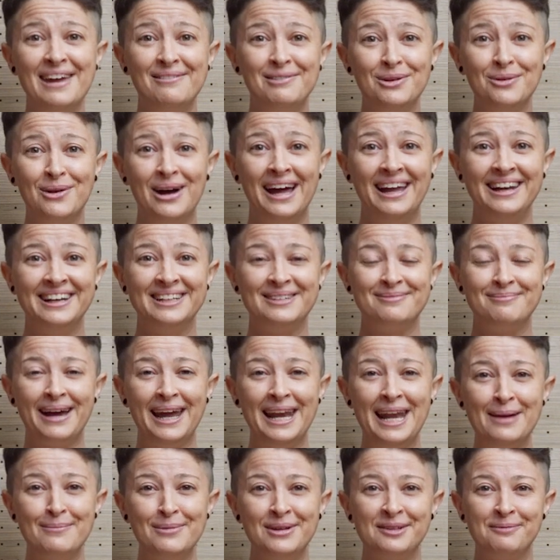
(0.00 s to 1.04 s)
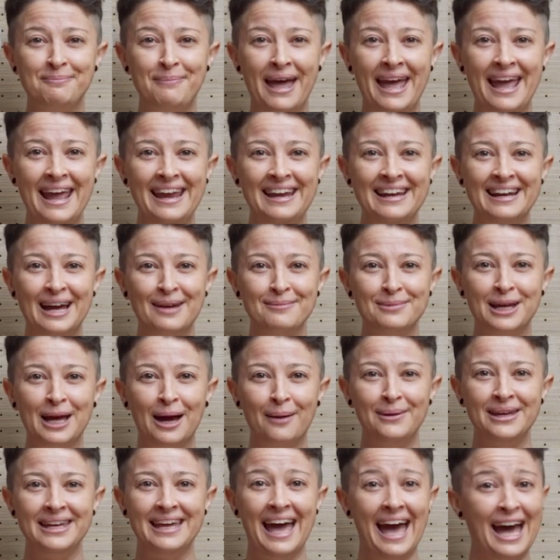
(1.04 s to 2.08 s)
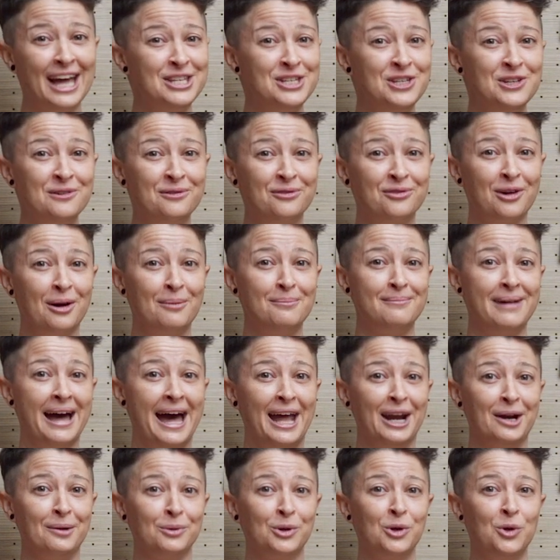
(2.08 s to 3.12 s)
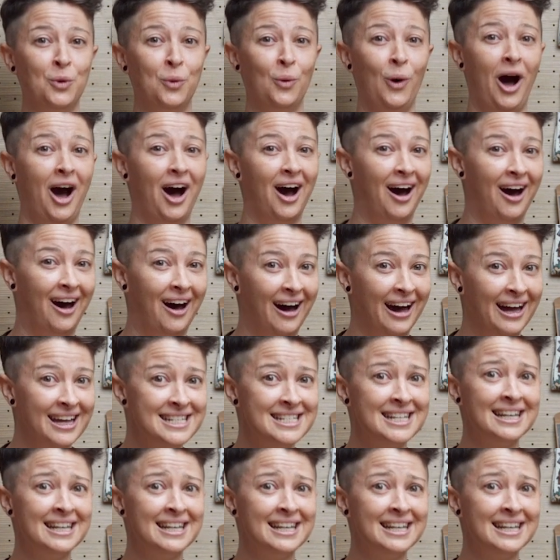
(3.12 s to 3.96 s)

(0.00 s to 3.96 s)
everyone, my name is Payne. I'm coming at you from Madam Quad.